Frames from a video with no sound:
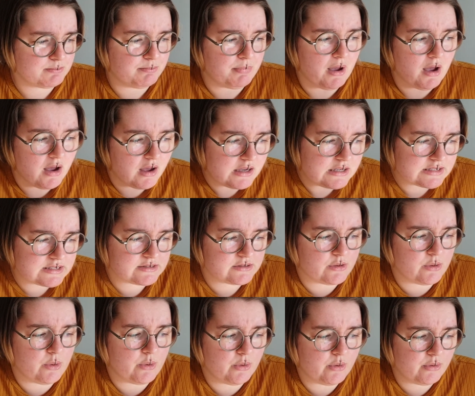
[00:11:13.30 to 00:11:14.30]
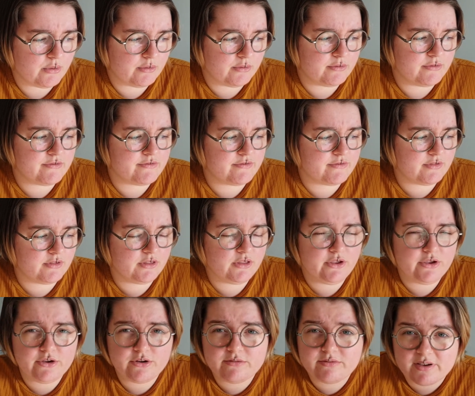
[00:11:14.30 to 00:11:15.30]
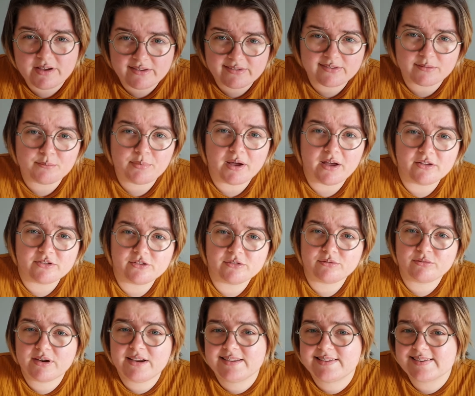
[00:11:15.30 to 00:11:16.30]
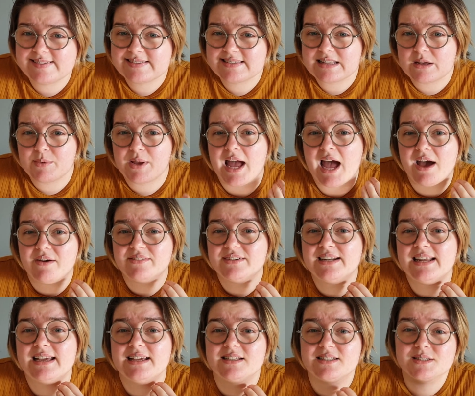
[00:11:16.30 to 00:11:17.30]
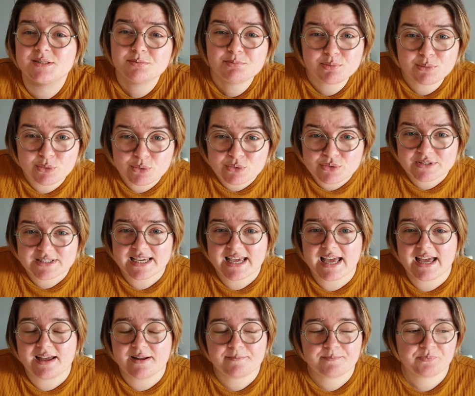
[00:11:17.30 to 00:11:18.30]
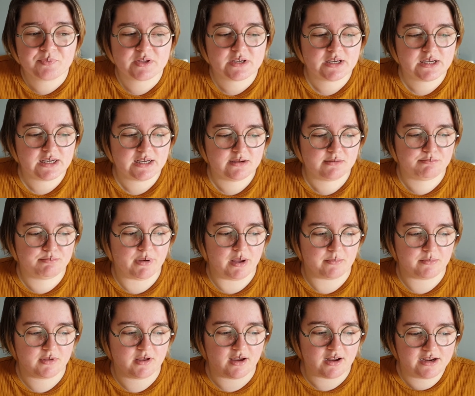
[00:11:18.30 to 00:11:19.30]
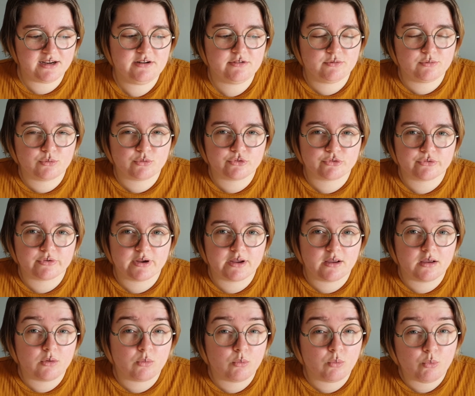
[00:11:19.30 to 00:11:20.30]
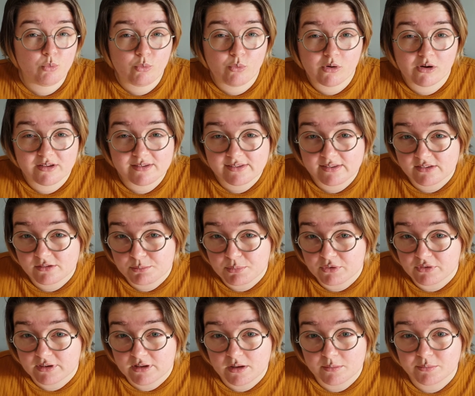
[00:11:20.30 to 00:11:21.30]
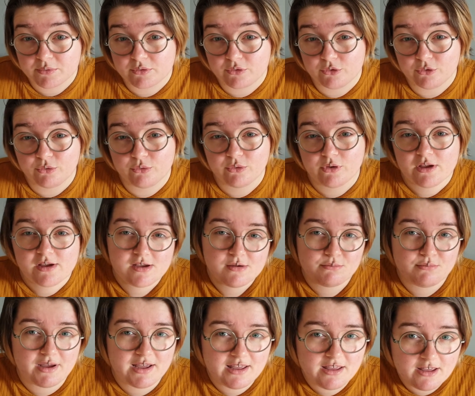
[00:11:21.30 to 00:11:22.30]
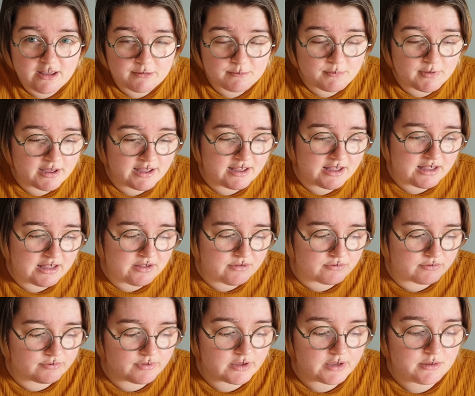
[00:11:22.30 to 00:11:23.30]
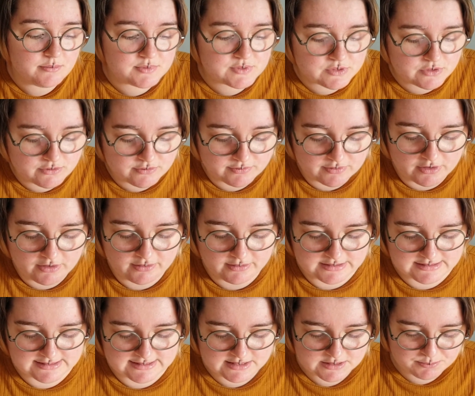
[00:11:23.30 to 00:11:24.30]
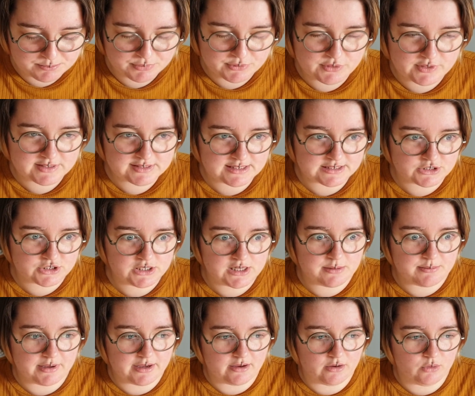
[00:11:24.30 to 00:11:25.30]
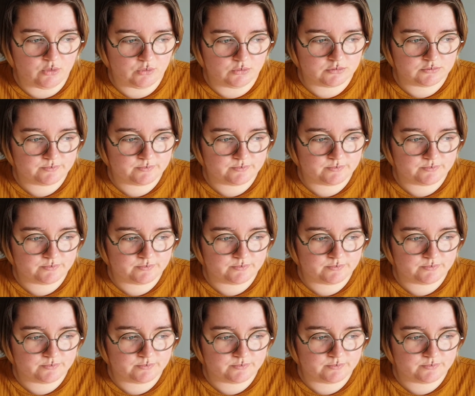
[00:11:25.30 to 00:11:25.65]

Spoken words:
parts of the universe and parts of races that we haven't explored yet. But I'm kind of wondering, what is this building up to? My vibe so far is this book is actually about